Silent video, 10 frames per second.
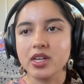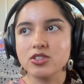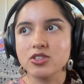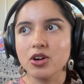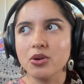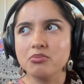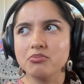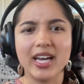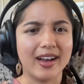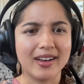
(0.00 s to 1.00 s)
So
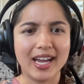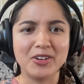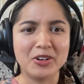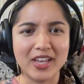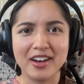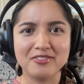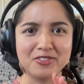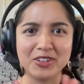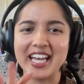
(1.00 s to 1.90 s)
yeah, I don't know if that fully